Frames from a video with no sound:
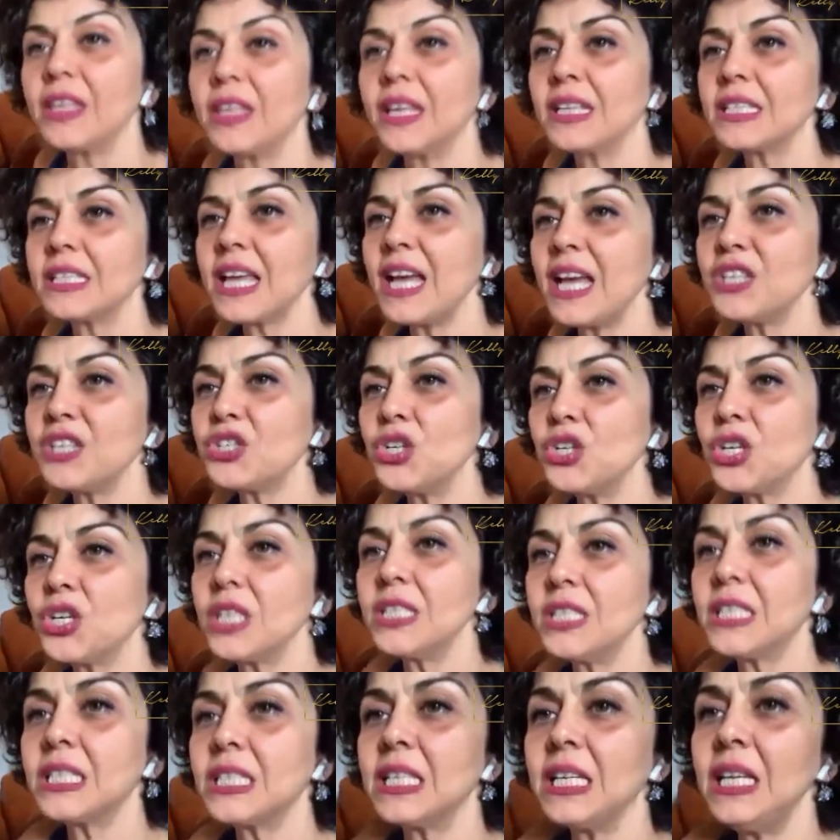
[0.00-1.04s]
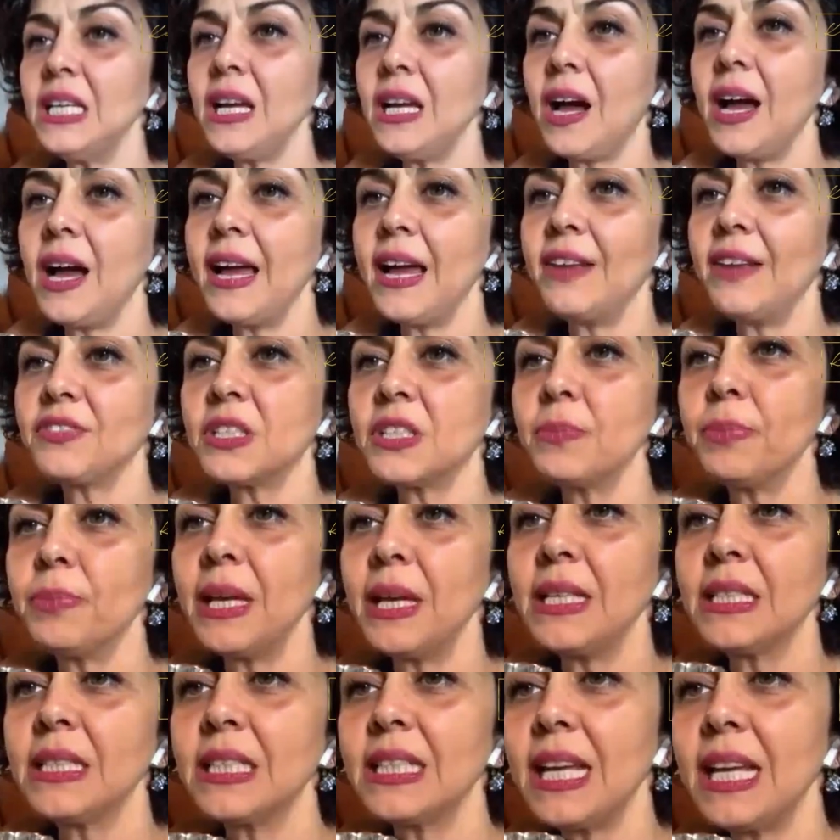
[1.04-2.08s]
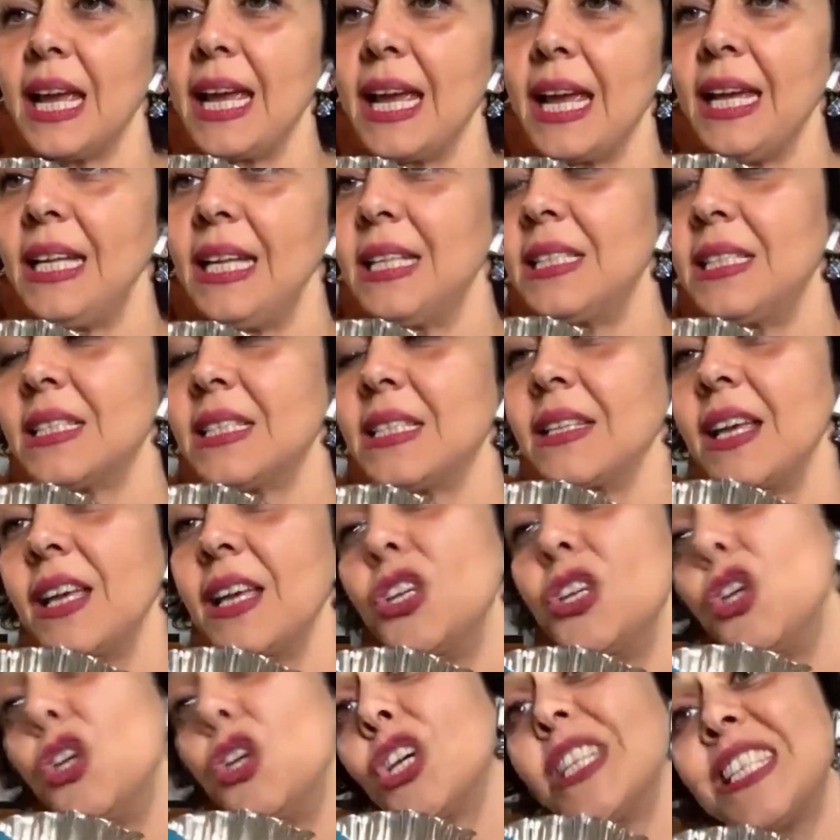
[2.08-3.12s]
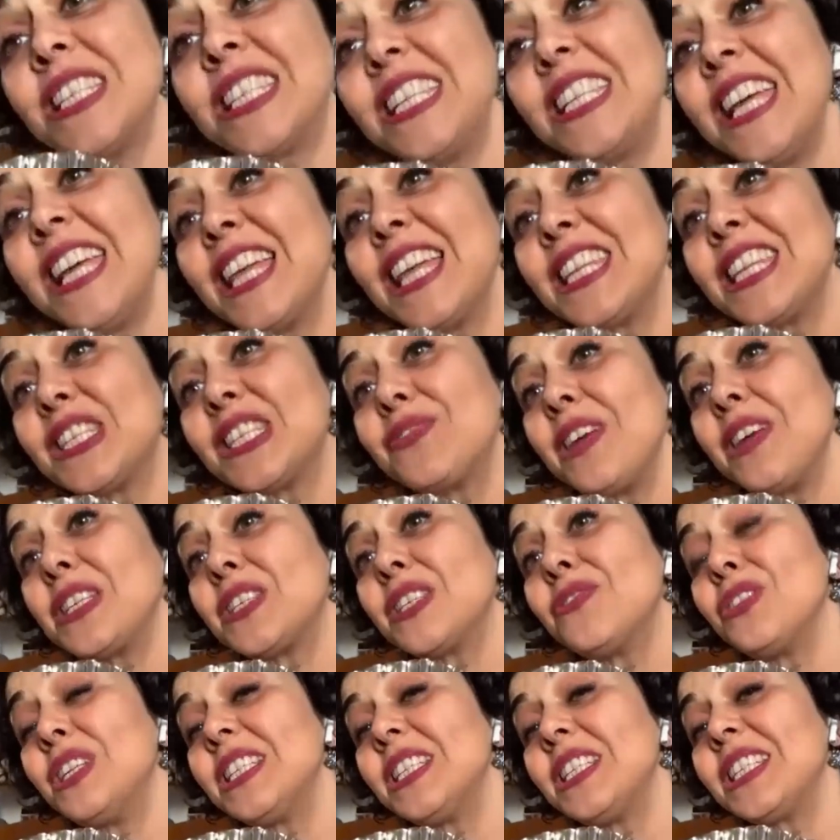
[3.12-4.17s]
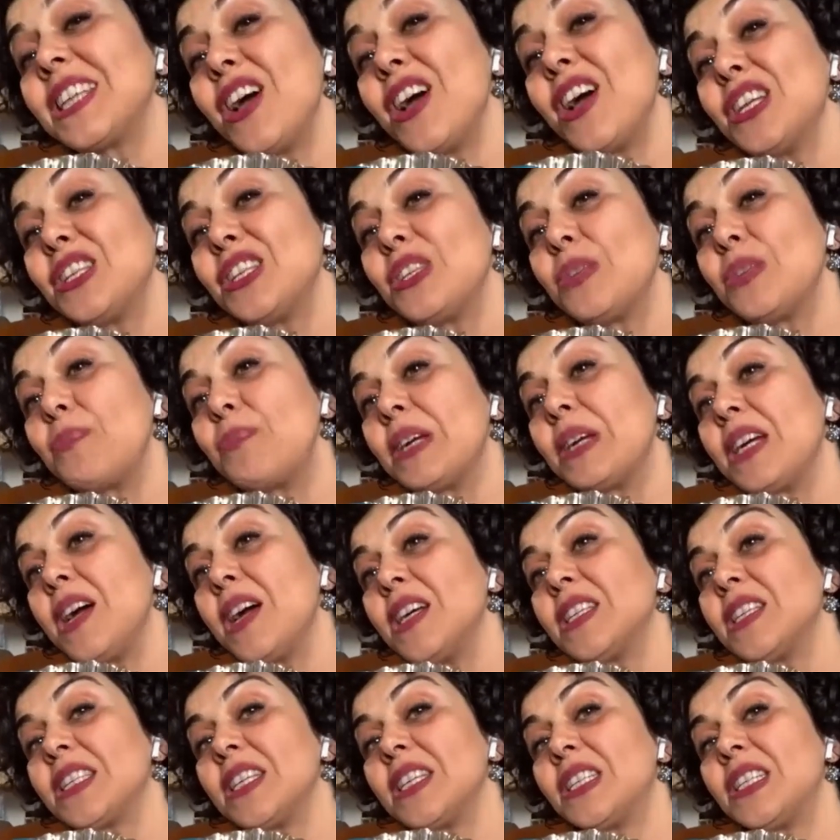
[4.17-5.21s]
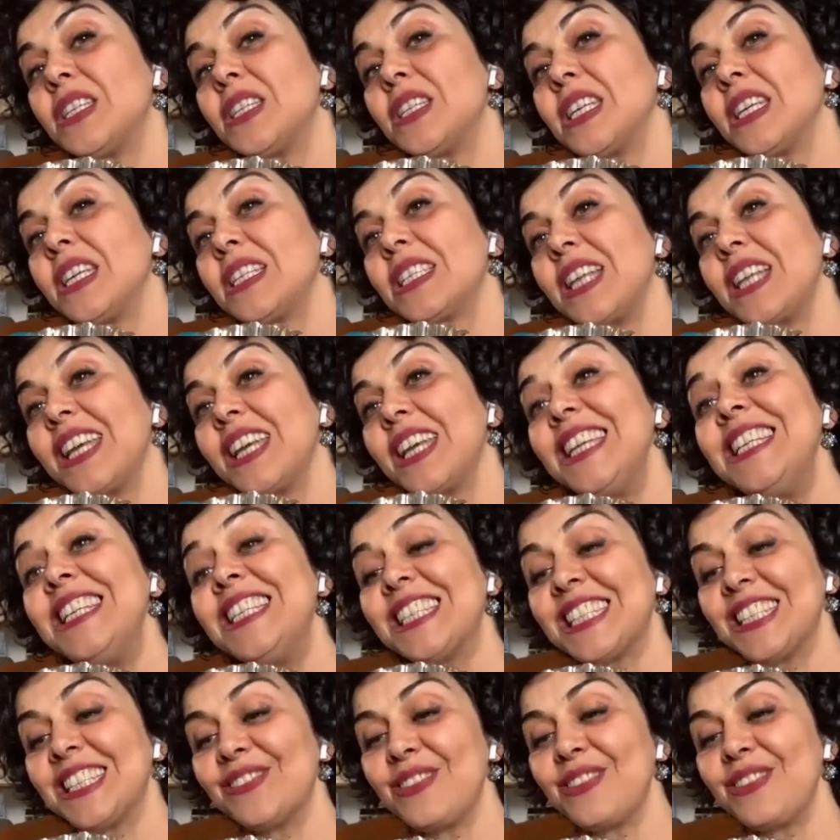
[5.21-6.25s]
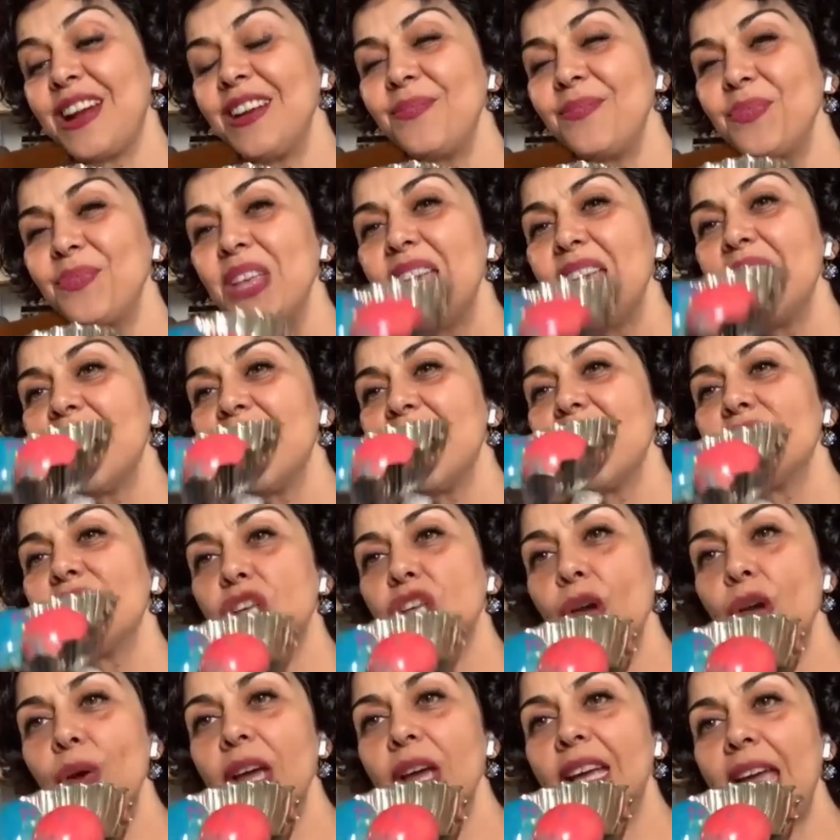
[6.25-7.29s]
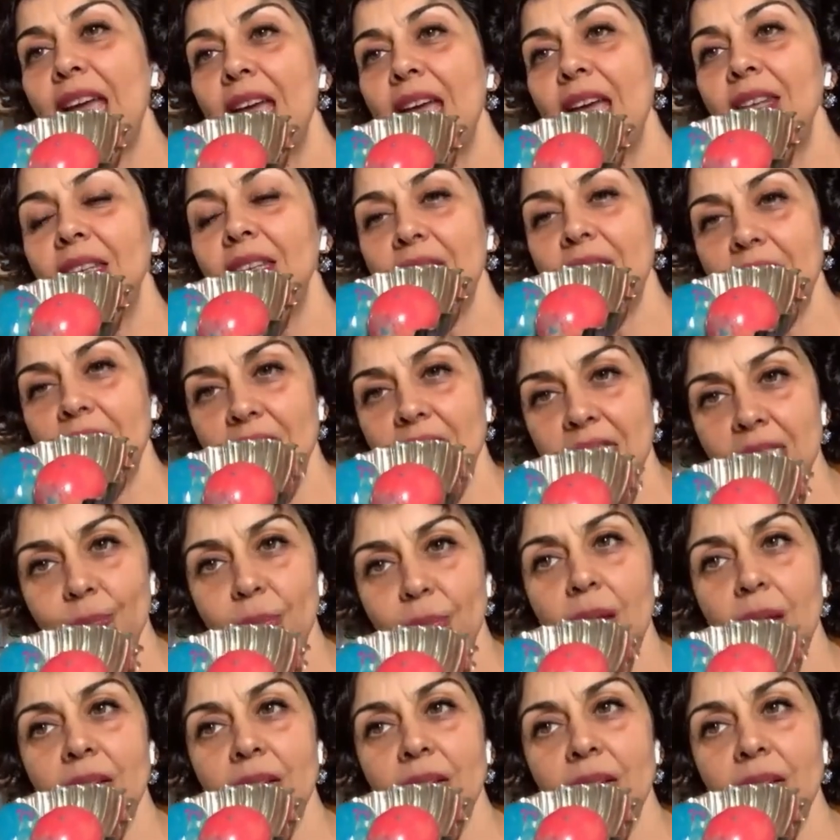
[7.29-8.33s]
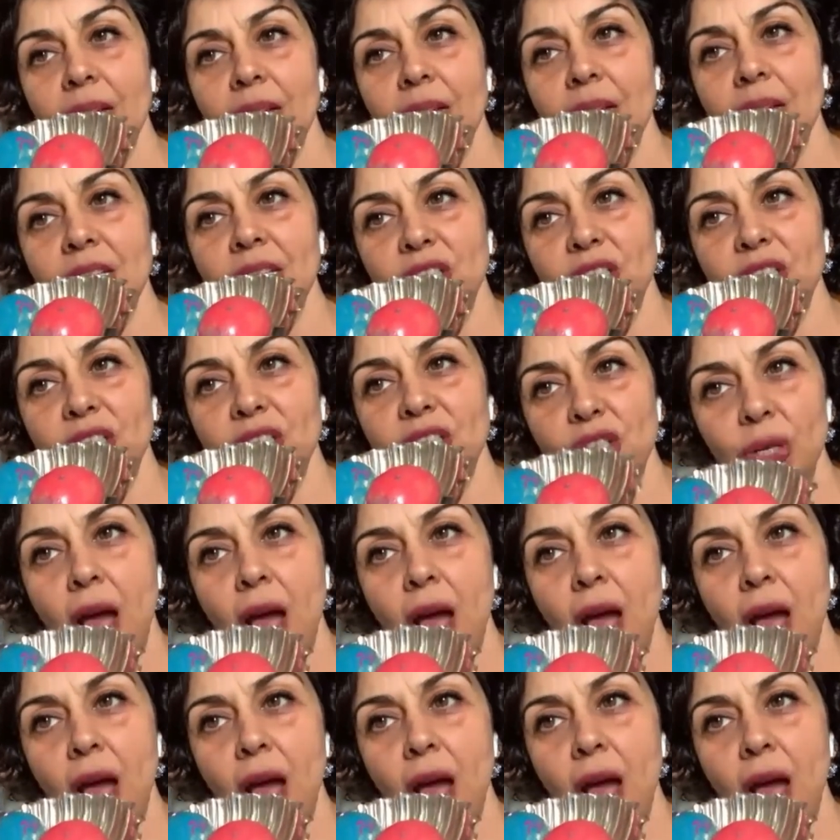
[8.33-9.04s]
things. As you can see, I have some painted eggs. You can Aww. see how this festival is kind of the precursor to things like Easter, right? Uh-huh. So again, they symbolize new life.